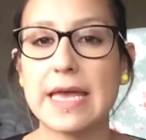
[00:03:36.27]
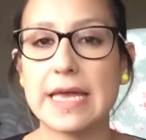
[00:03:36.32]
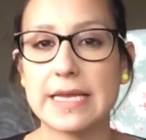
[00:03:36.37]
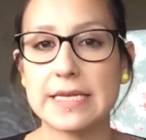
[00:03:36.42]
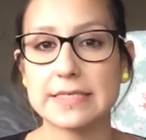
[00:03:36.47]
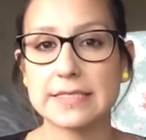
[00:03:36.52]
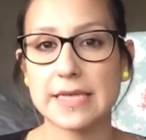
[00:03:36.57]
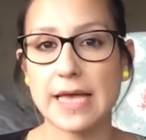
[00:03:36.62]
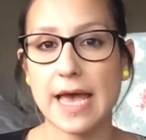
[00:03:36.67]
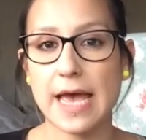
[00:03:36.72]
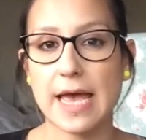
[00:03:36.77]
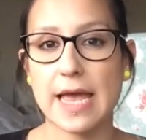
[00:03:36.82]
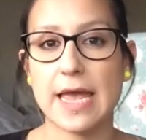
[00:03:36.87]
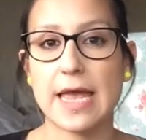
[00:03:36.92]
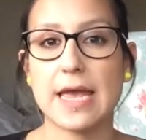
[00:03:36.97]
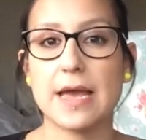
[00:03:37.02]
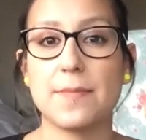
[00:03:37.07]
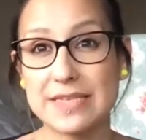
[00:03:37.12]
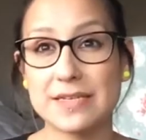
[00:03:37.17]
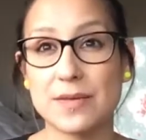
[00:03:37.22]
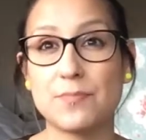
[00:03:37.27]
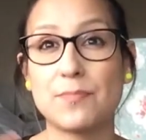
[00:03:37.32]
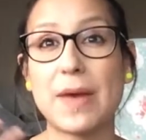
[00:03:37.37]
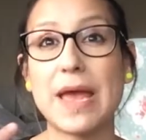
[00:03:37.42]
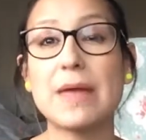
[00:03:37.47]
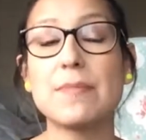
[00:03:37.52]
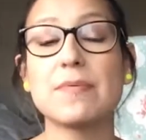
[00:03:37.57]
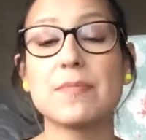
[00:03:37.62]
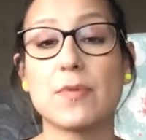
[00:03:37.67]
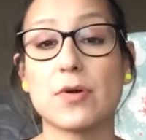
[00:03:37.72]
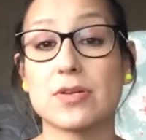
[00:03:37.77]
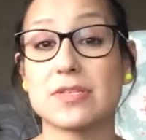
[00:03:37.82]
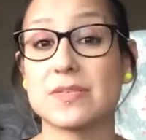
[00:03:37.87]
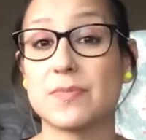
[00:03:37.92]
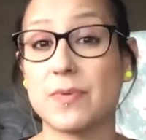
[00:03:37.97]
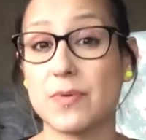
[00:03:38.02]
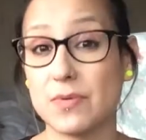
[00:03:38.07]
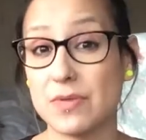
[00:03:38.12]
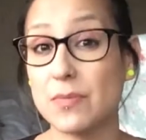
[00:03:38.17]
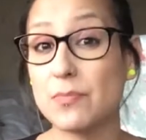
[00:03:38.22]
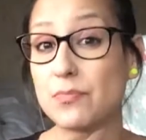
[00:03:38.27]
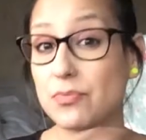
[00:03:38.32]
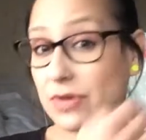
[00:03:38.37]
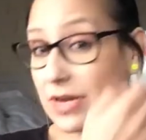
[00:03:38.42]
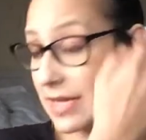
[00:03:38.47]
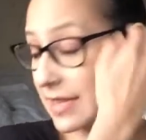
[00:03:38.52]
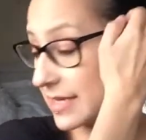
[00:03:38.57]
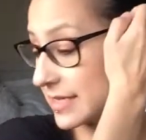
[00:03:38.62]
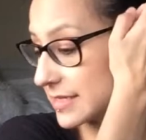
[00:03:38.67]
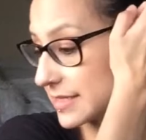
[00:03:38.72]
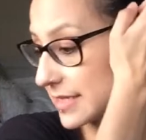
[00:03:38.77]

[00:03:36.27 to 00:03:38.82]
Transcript: is a baby monitor but with a breathing